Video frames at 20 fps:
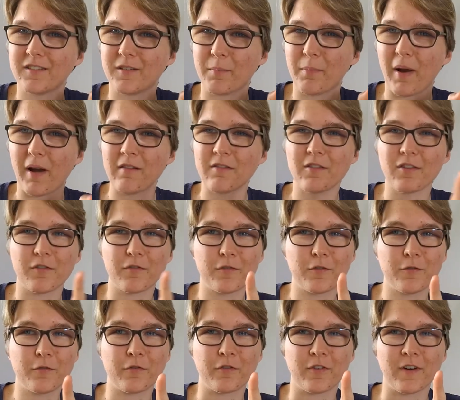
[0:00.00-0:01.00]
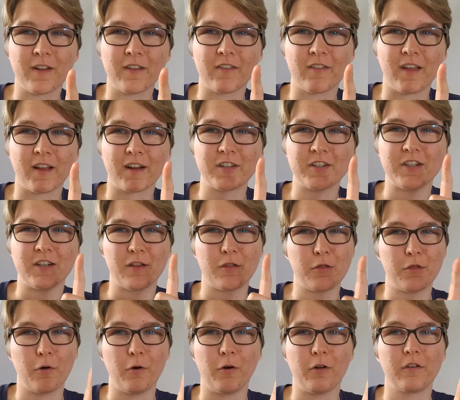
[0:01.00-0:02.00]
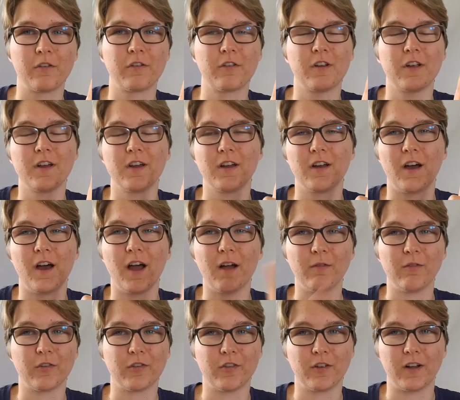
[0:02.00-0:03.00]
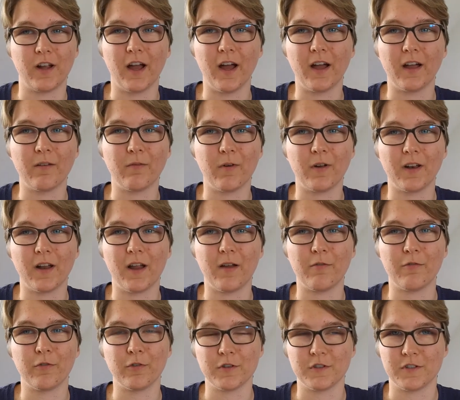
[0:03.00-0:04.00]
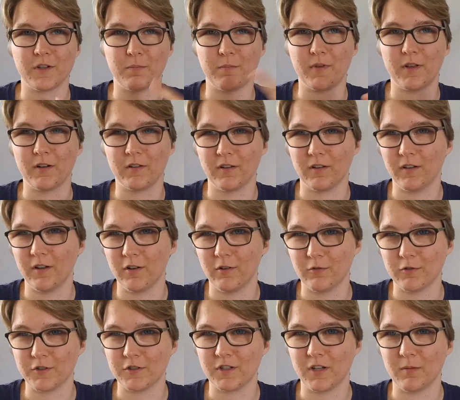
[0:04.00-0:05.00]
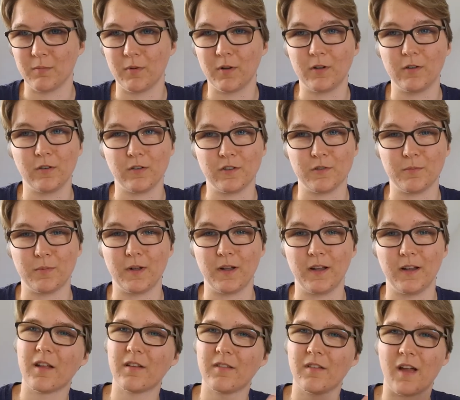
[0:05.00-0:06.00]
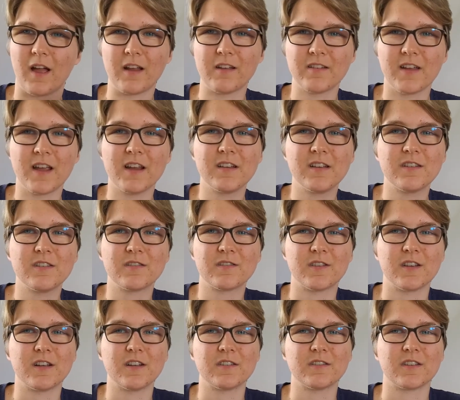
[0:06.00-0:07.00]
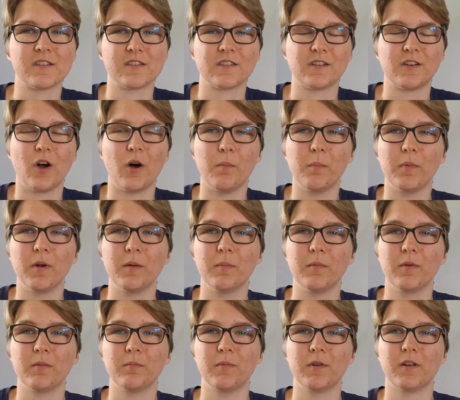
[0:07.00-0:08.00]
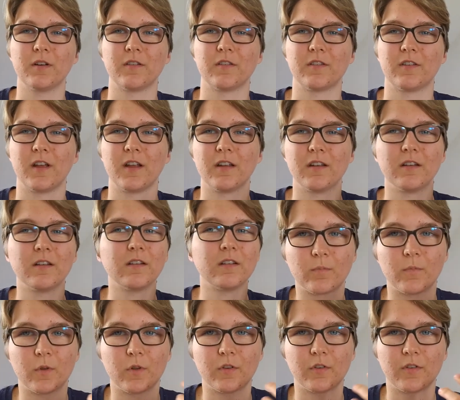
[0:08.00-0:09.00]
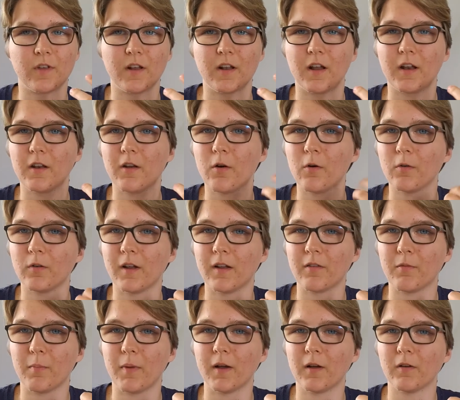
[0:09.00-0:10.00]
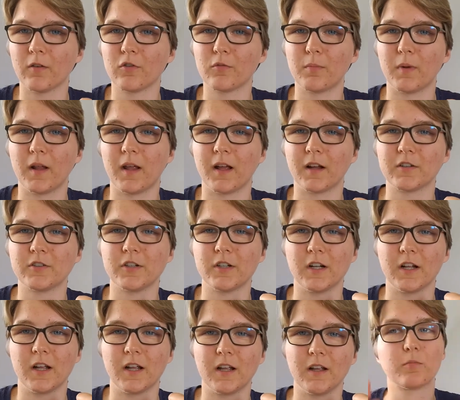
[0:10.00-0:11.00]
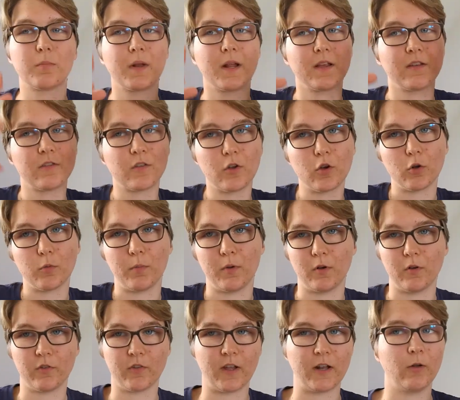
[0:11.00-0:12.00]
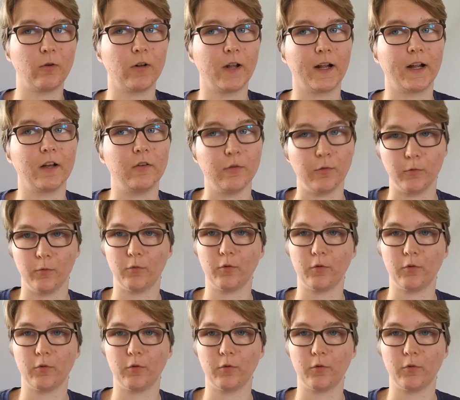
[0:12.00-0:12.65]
The parents of two friends actually thought I was a guy when I first appeared at the doorstep in cosplay. I take these things as a compliment because then I know that my cosplay actually is good because I look like a dude.